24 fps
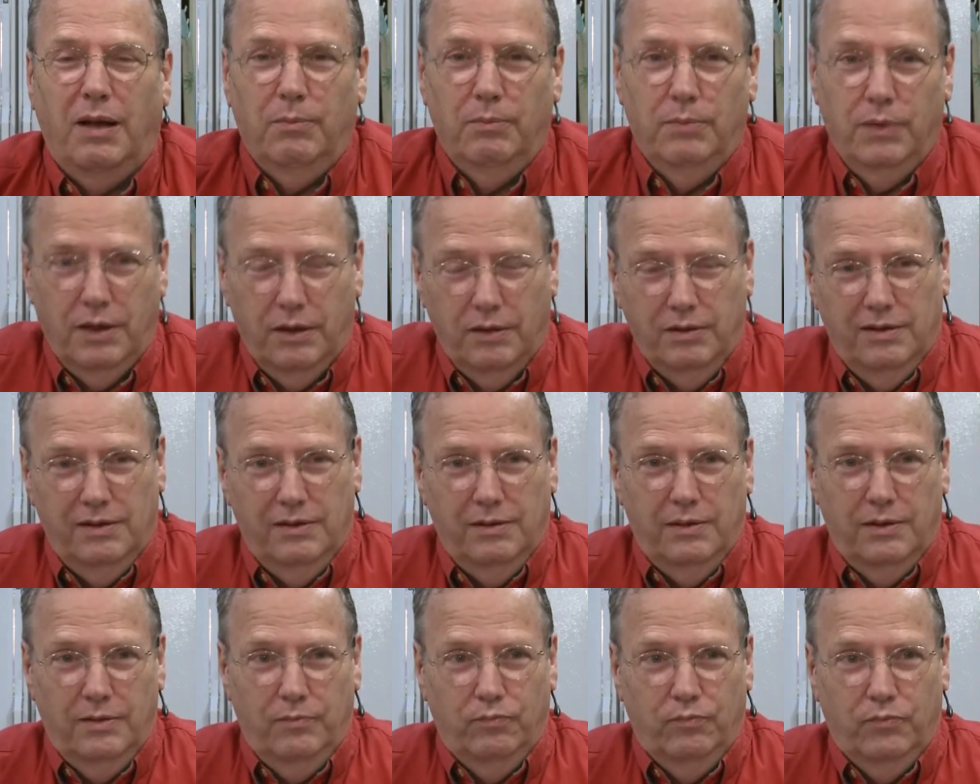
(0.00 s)
But
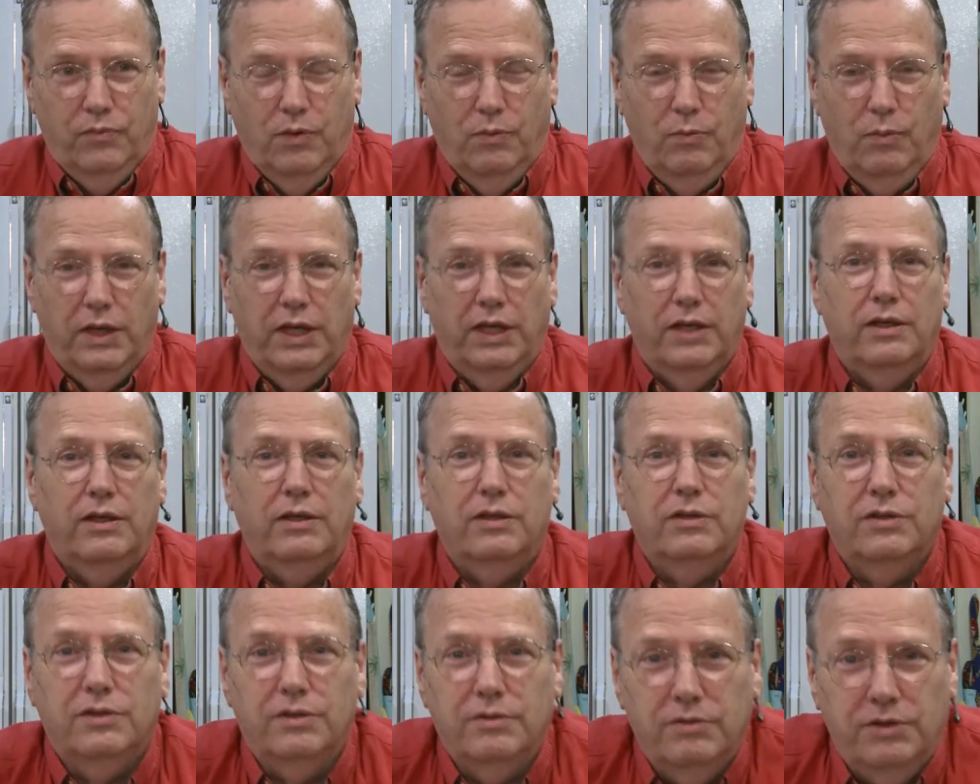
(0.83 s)
what I
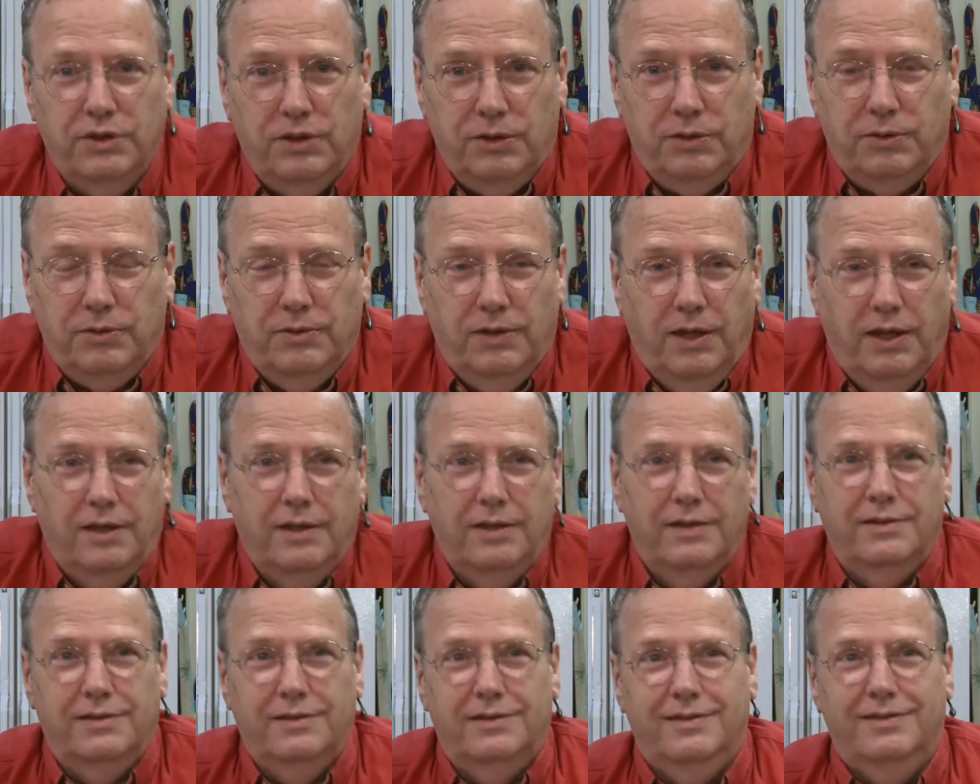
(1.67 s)
also do,
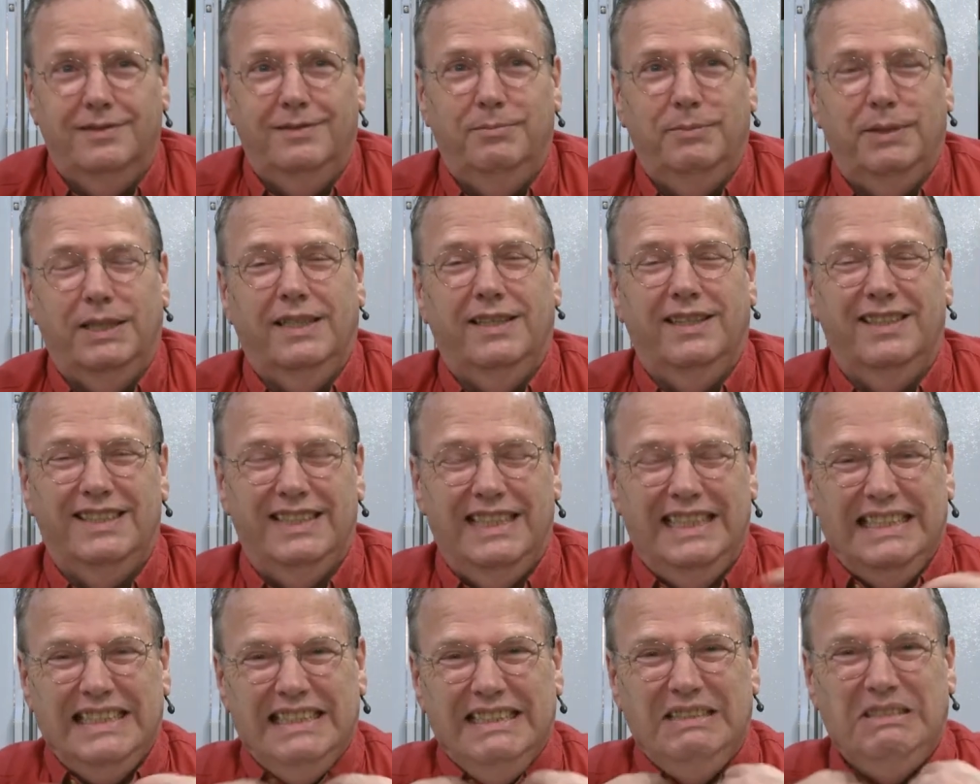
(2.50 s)
because
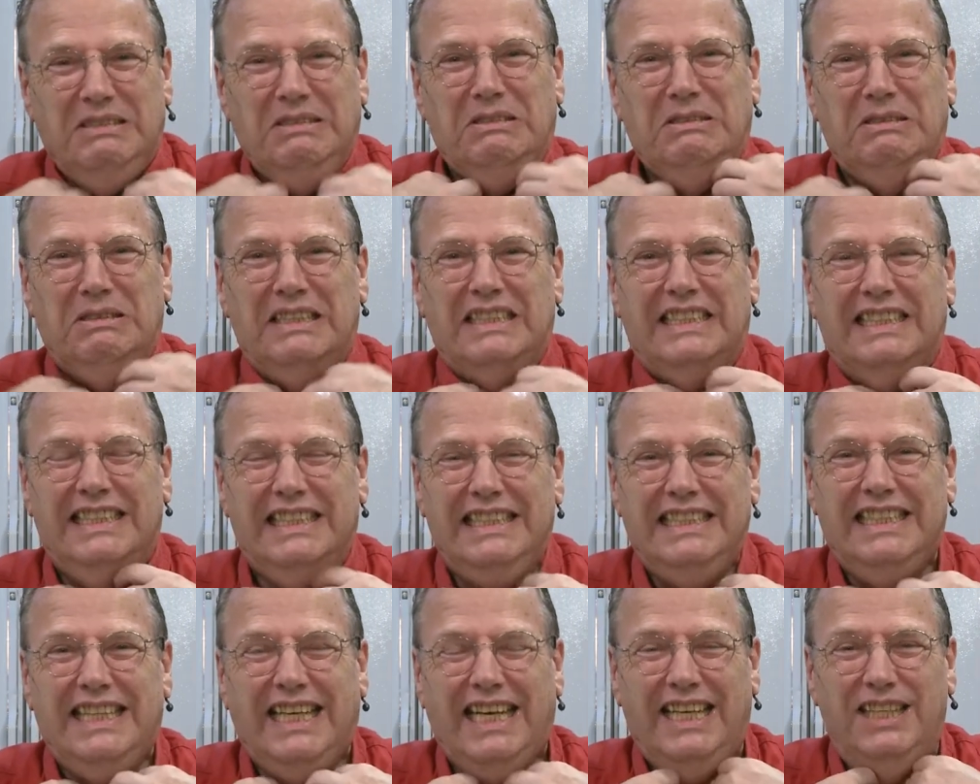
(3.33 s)

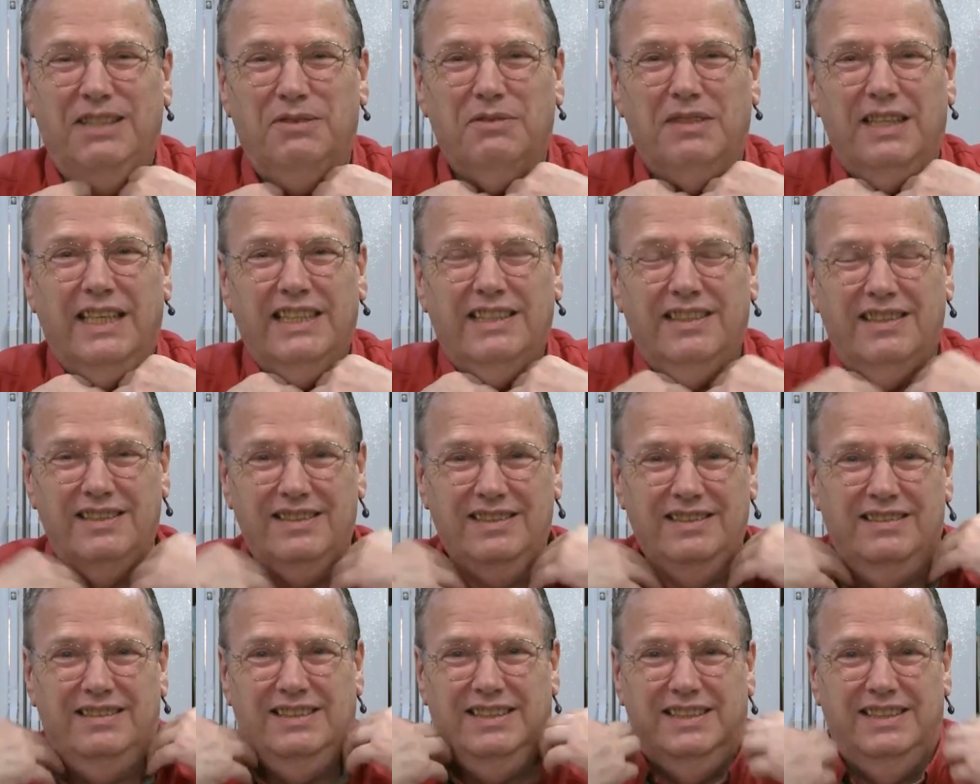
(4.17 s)
I don't like the
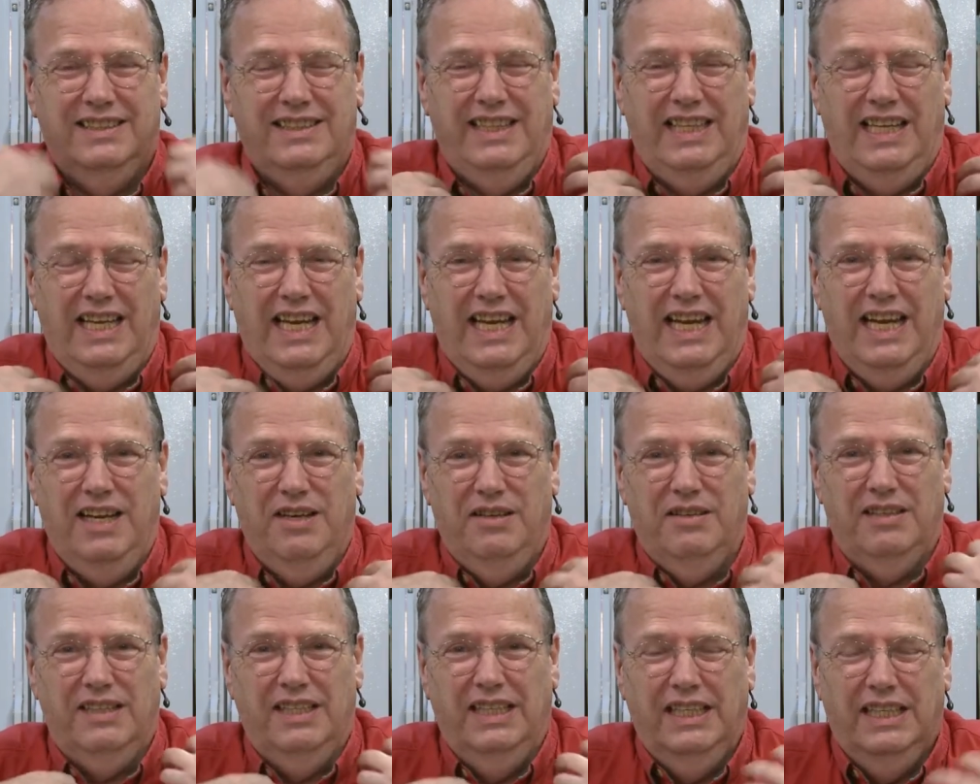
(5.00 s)

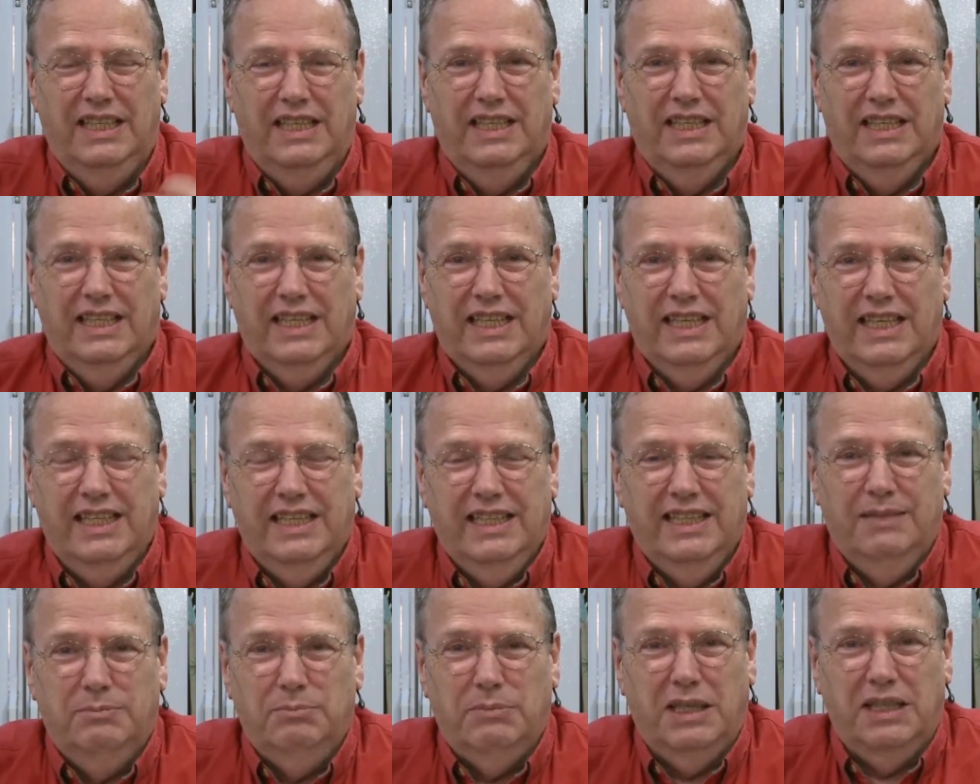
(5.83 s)
hair
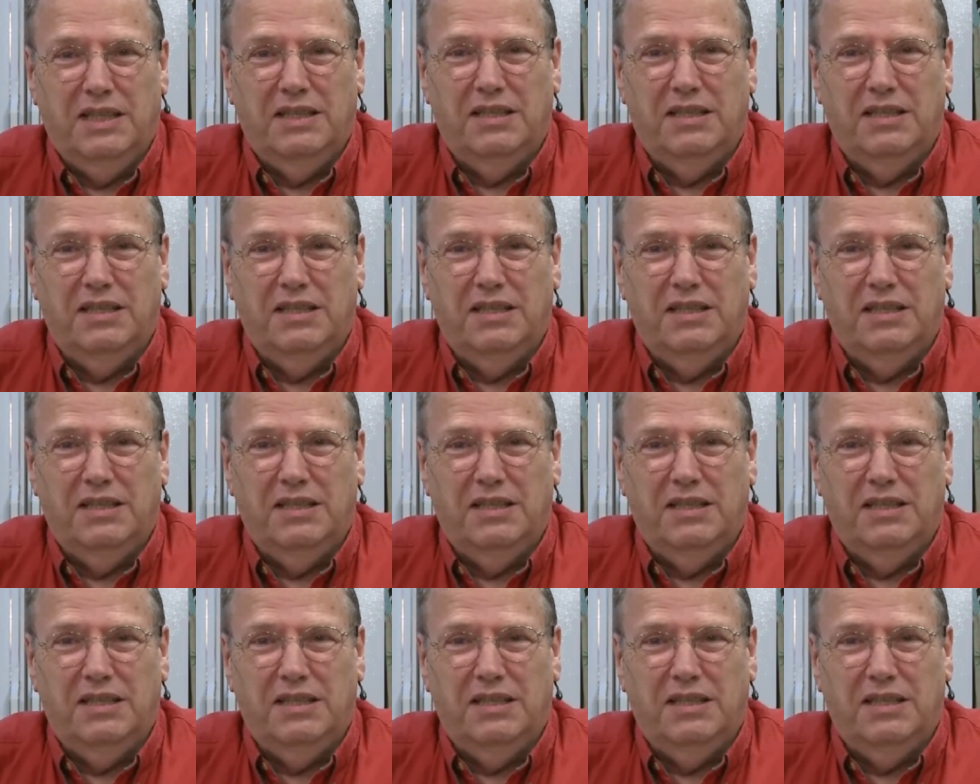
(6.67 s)
getting in my